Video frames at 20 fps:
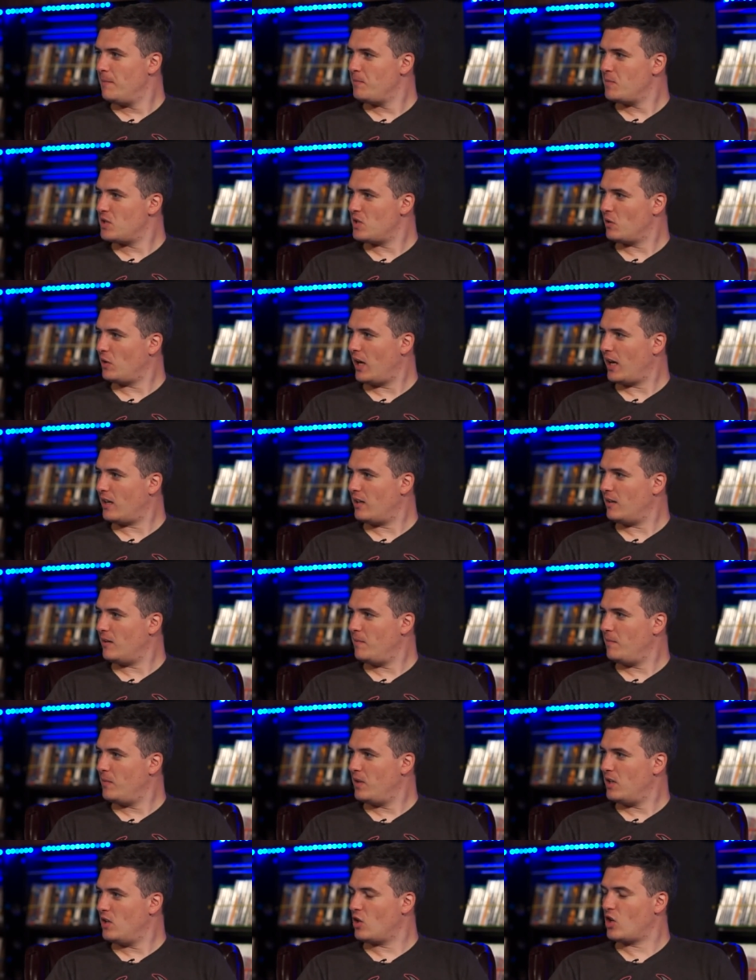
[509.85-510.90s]
So like
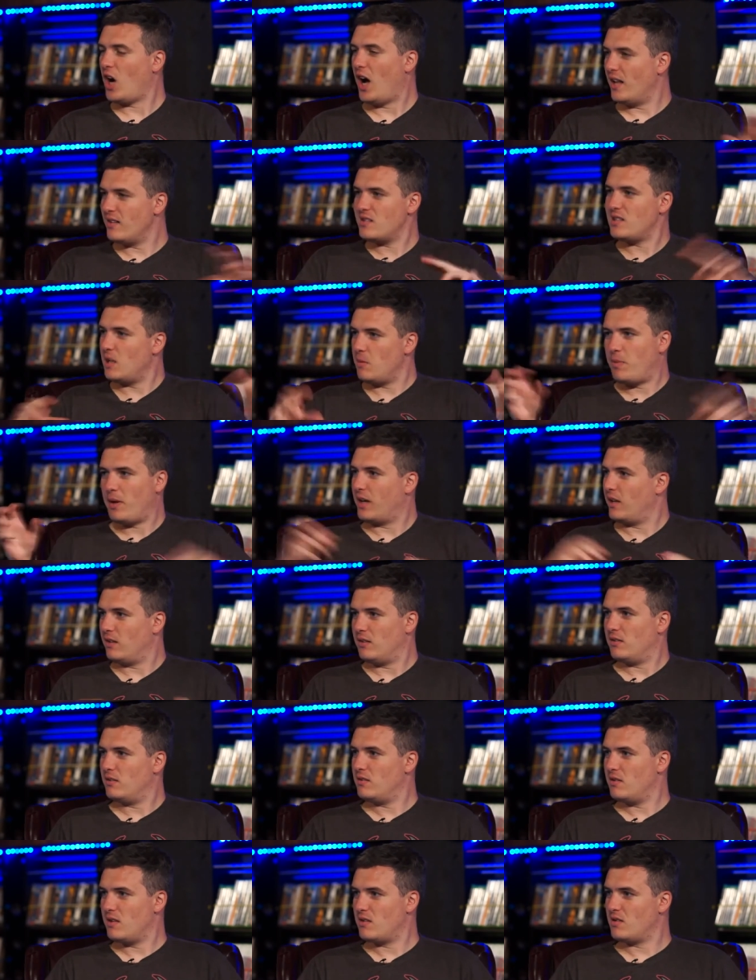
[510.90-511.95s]
you're constantly
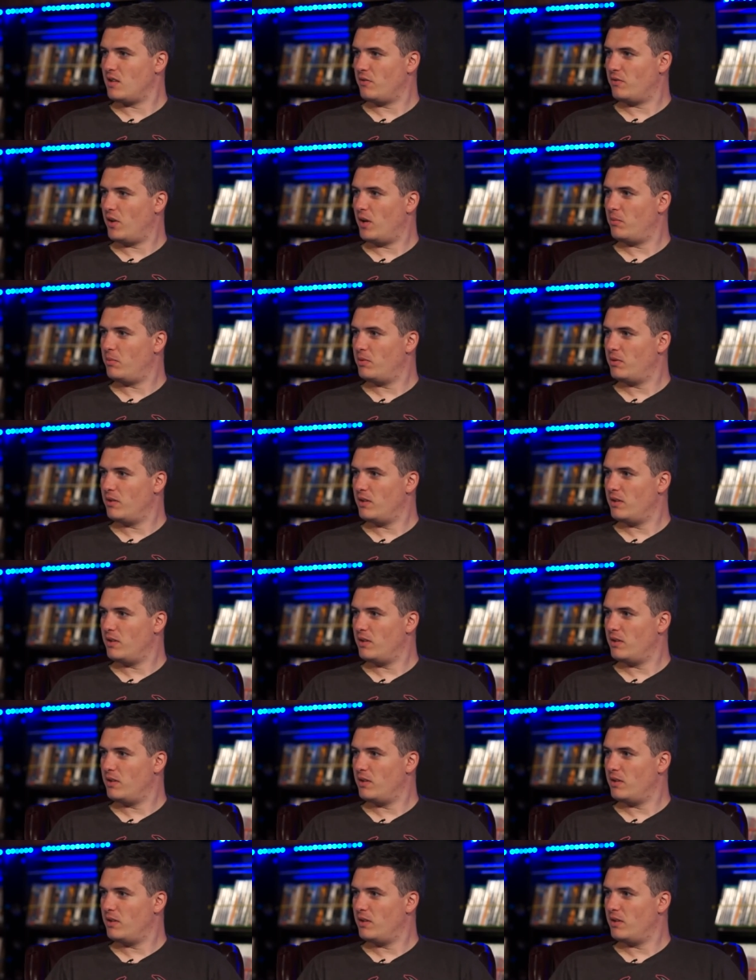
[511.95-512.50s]
picking this stuff up.